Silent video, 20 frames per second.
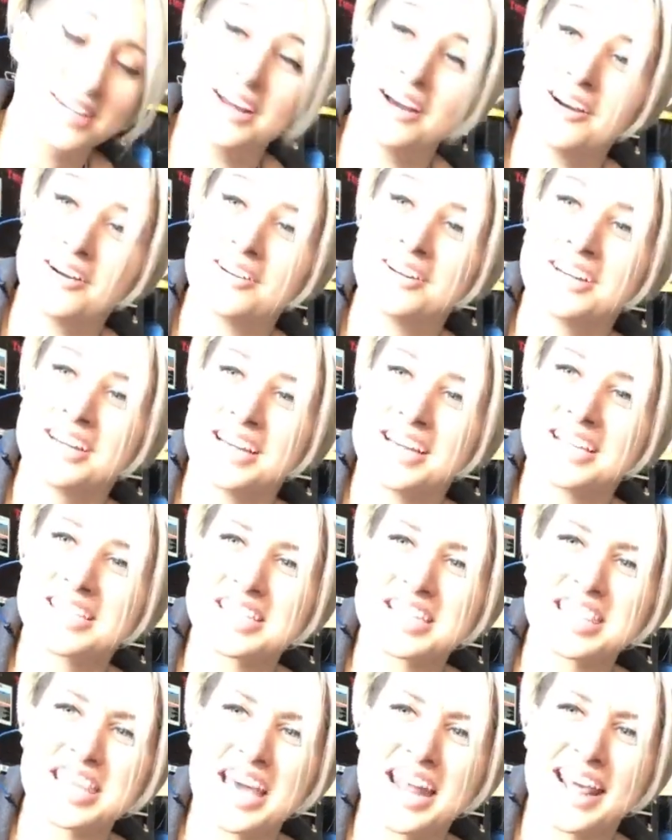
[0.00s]
You know, he's
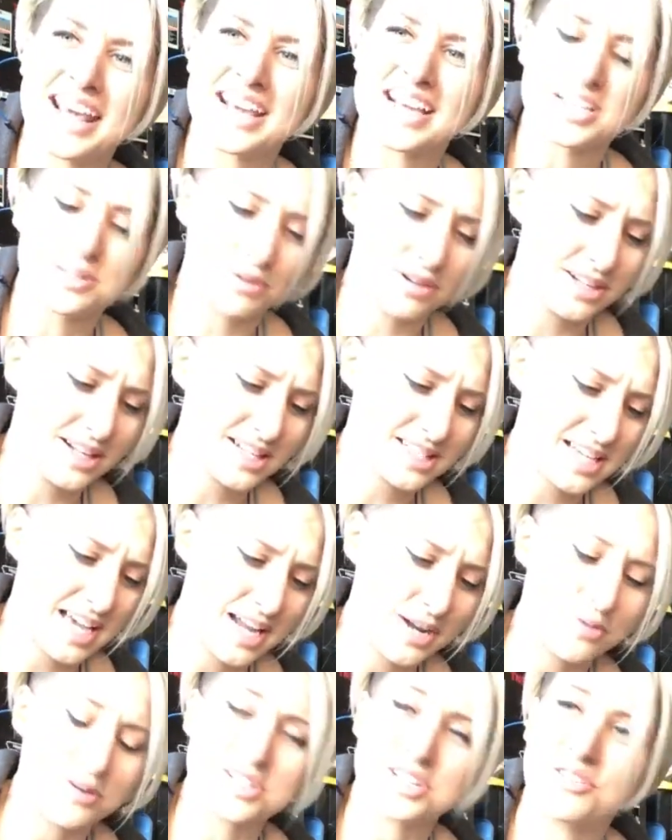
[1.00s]
at that age where that's
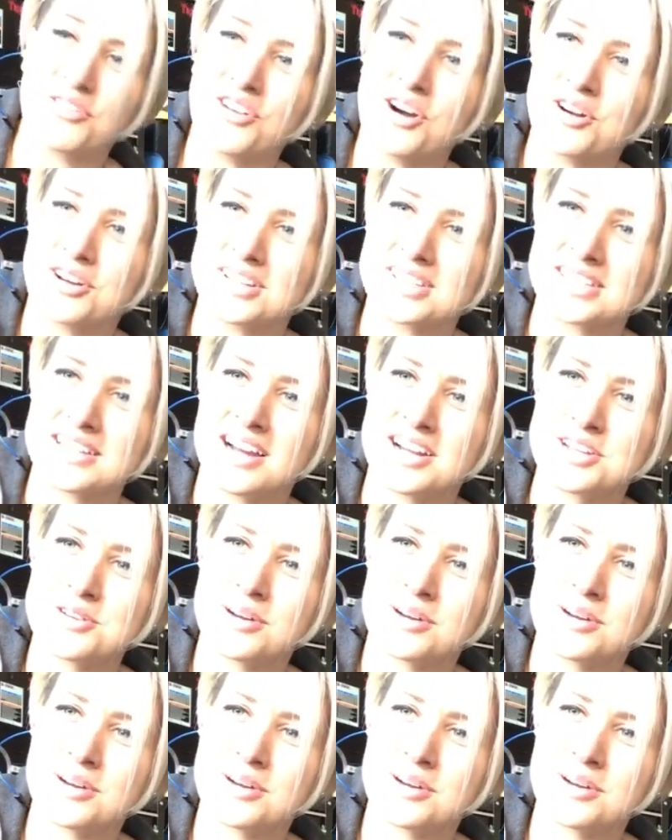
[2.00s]
kind of what you focus on.